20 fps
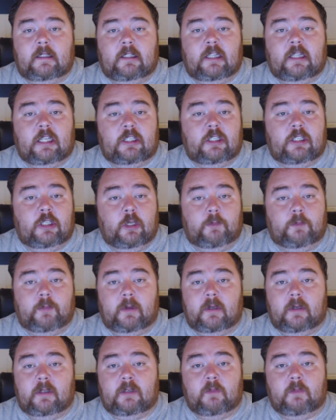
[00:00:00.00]

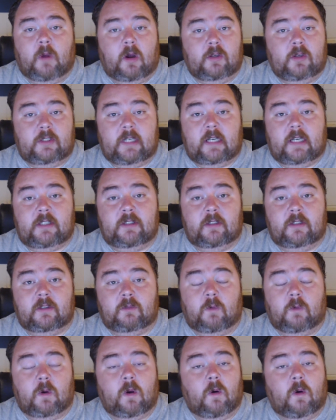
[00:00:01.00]
stupid small gestures
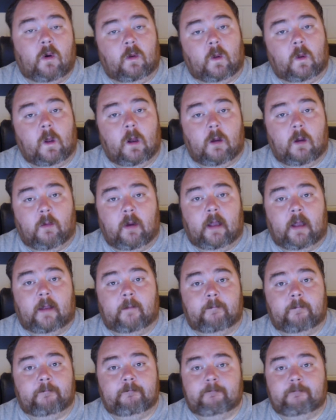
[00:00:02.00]
will go a long way.
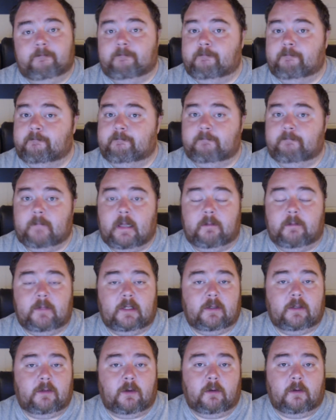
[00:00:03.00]
I'm
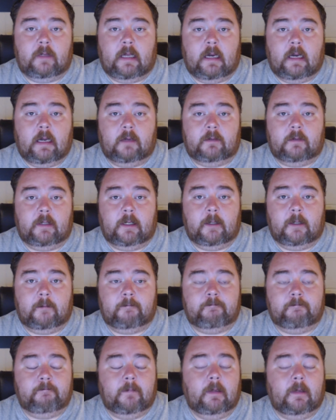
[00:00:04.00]
just throwing that out there.
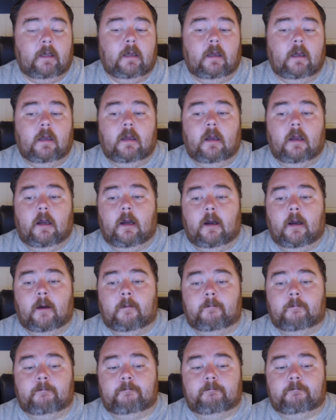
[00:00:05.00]

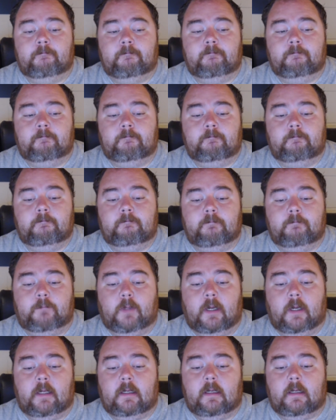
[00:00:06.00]

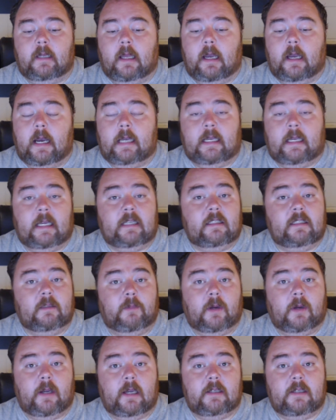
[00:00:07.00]
But I guess the
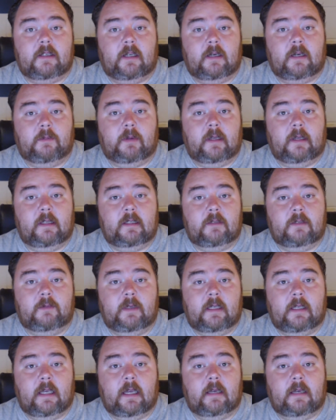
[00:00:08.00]
Buckeyes are going to play this
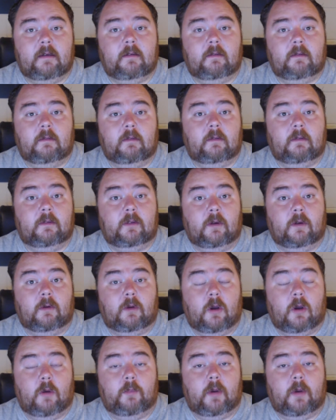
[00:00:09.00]
weekend. So
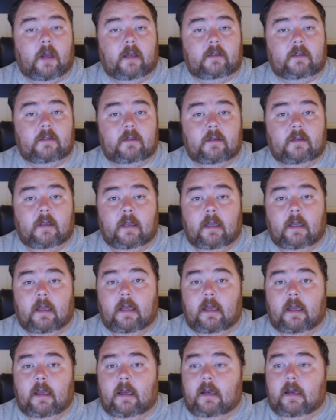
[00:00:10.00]
go Bucks.
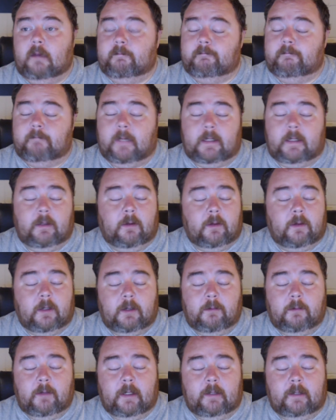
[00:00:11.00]
I know they're
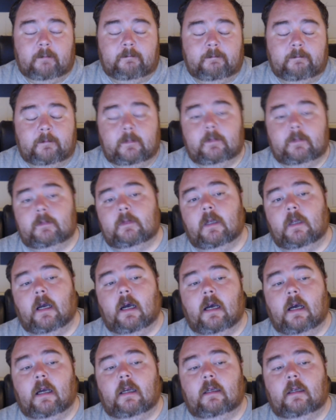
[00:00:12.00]
going to win.
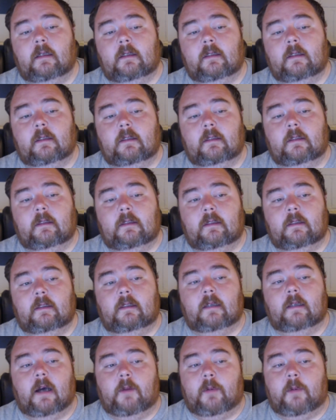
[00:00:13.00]

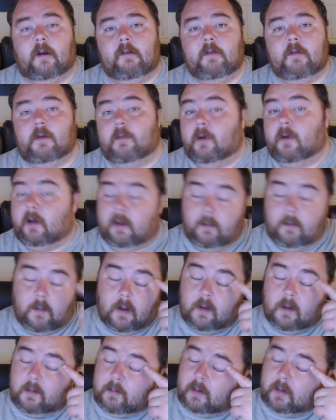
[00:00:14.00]
I'll probably be working while
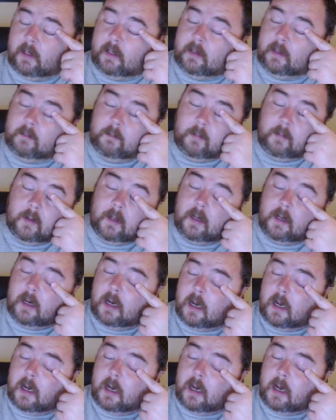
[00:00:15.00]
they're playing. But